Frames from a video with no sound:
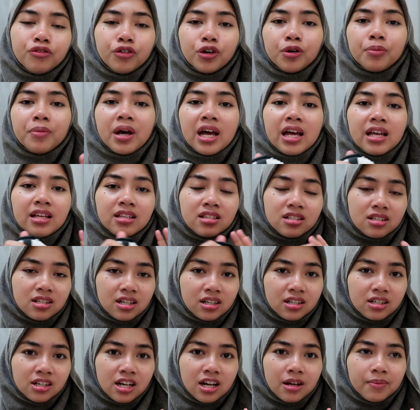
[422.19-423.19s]
for my
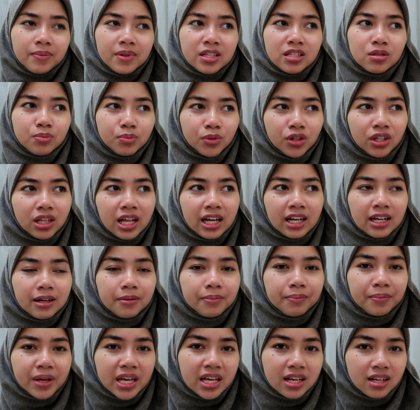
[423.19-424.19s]
Instagram. It's more like a
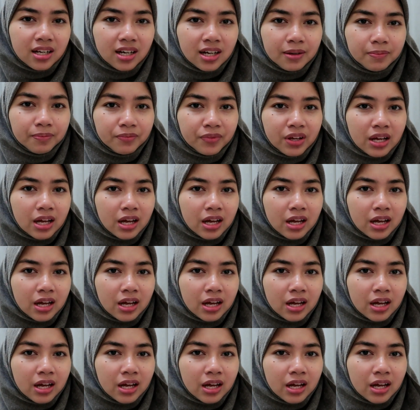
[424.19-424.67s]
makeup